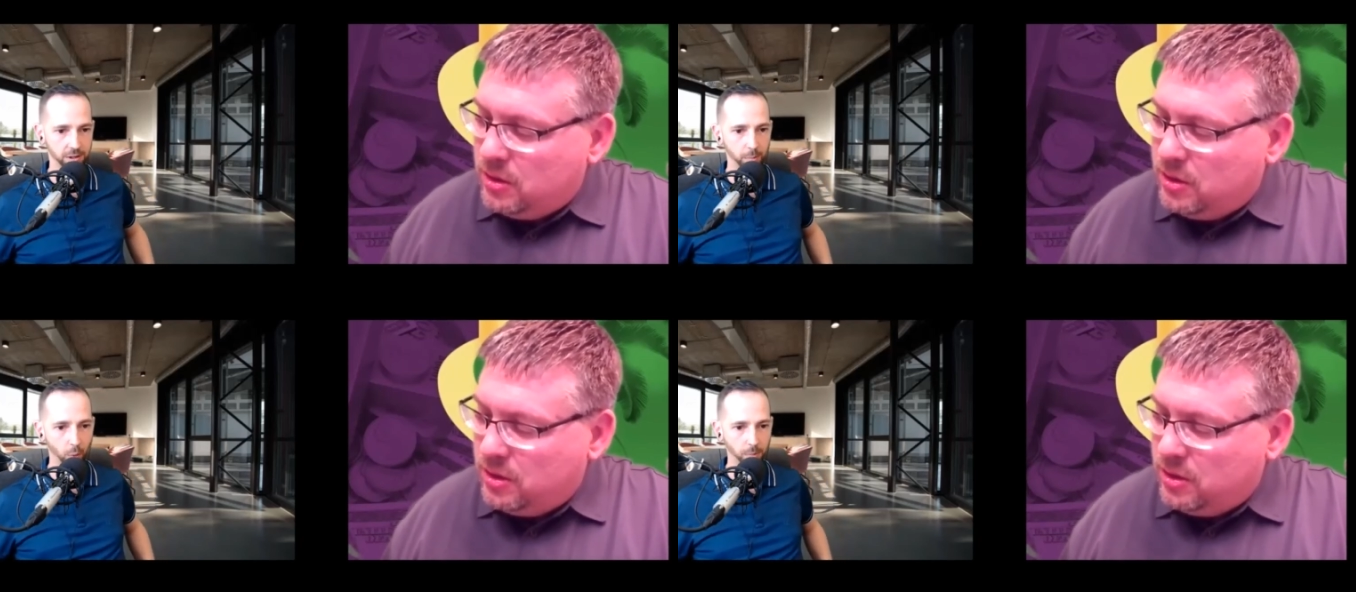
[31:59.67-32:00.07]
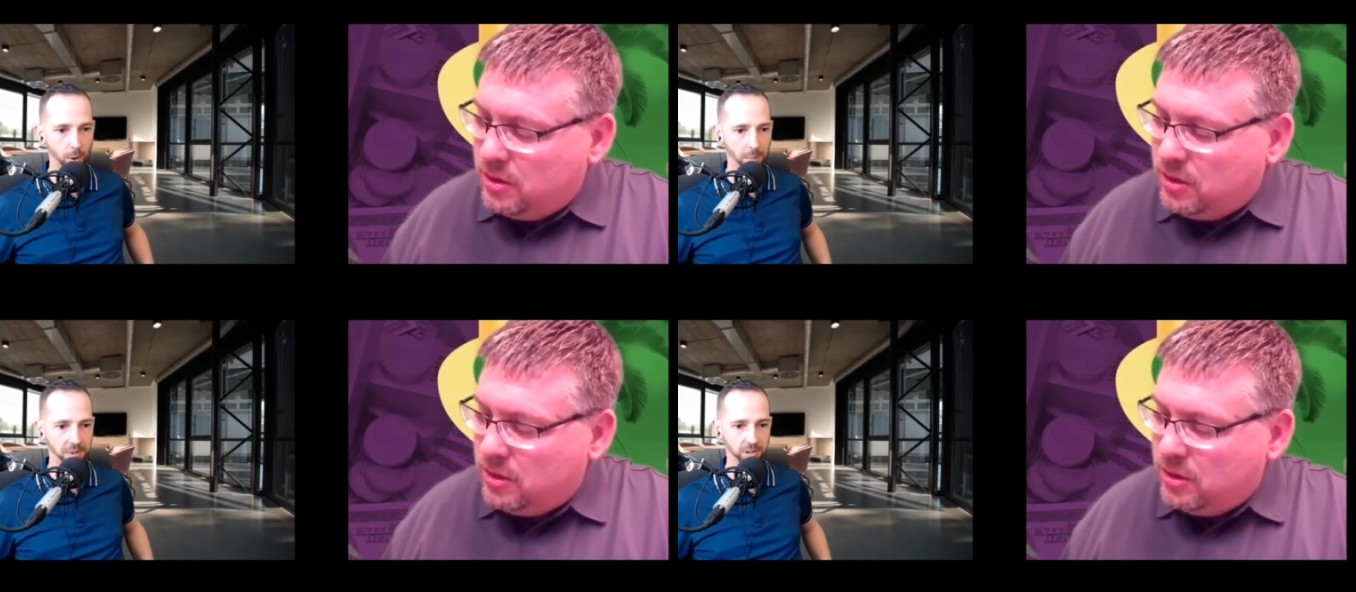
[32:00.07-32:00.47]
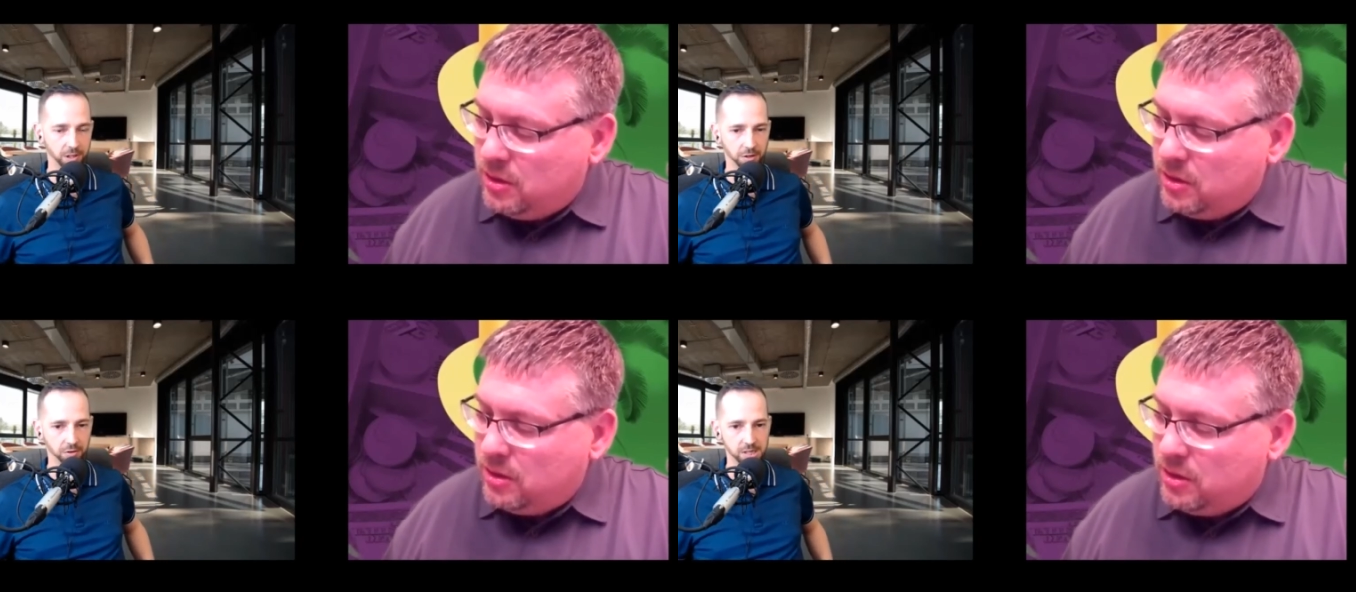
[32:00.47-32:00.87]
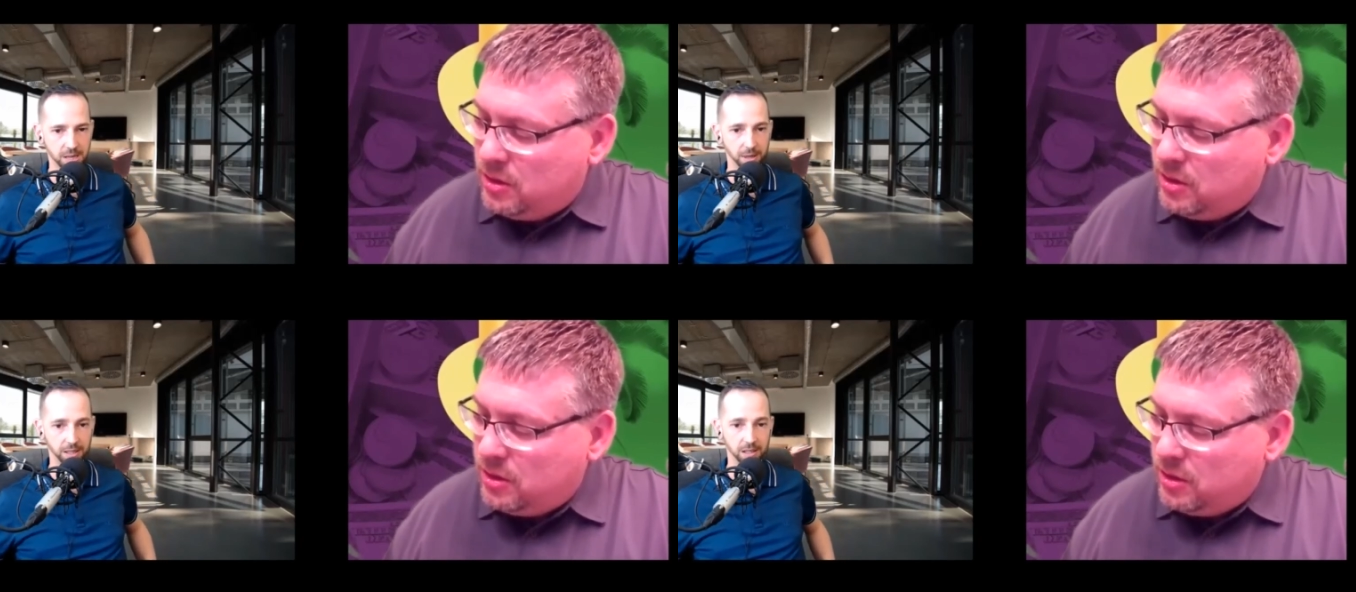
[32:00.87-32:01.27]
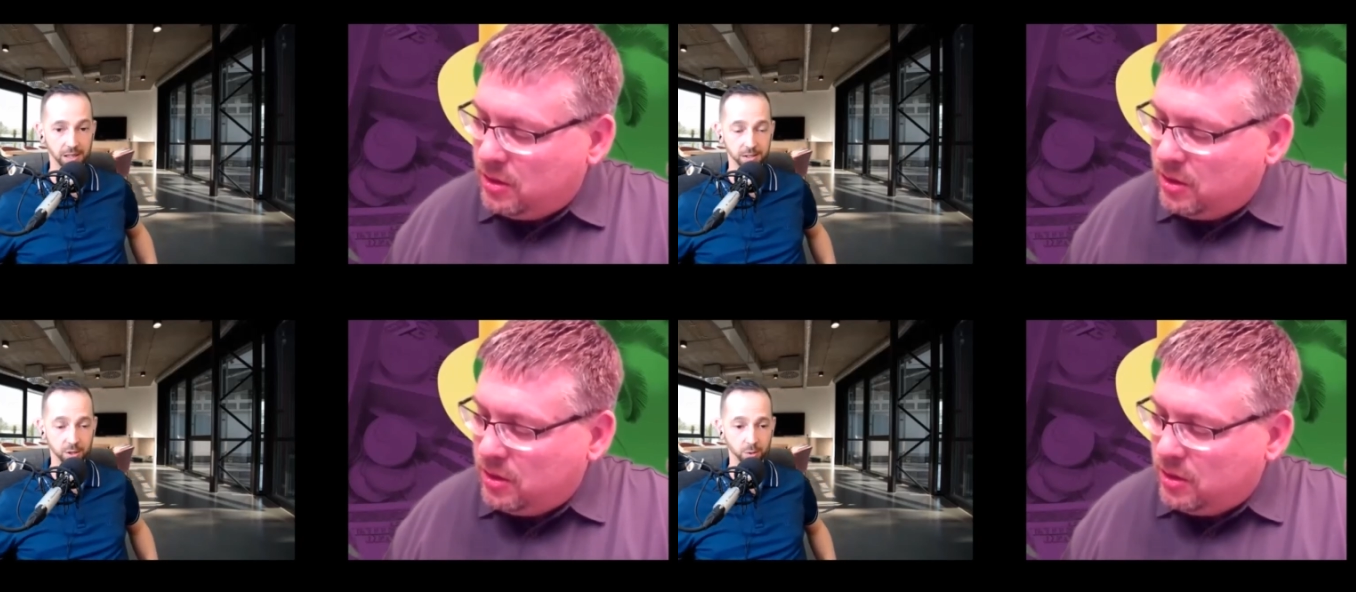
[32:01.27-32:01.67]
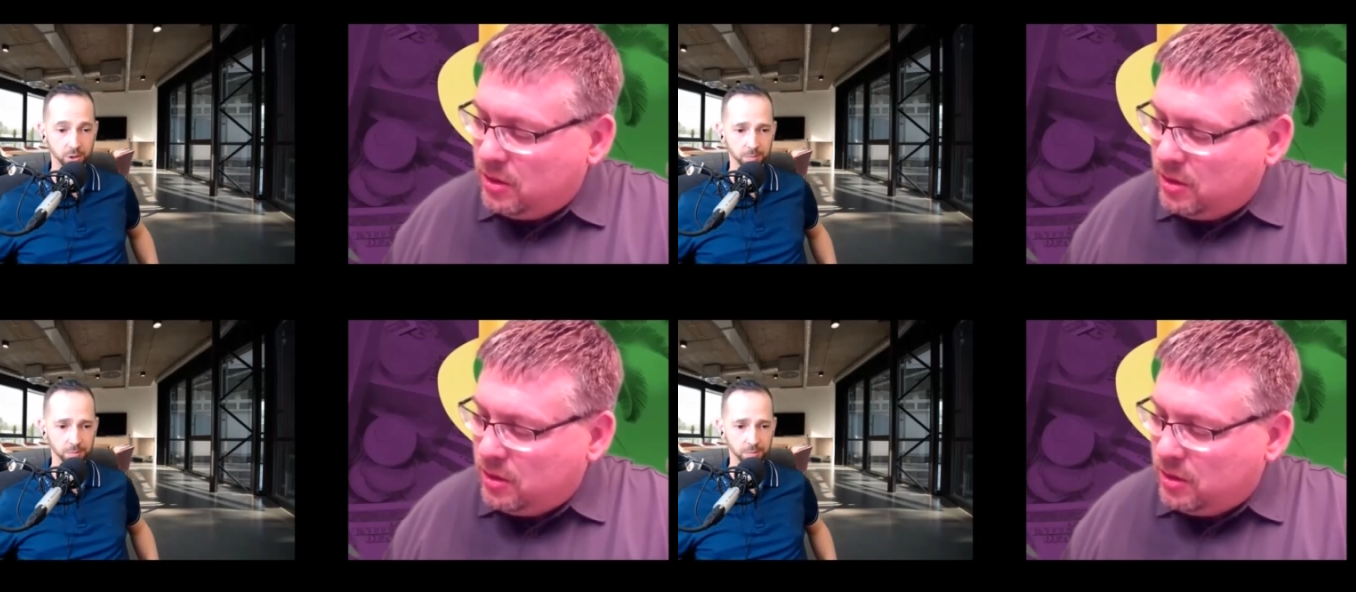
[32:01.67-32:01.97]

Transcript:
Speaker 1: the more popular countries that my clients go to.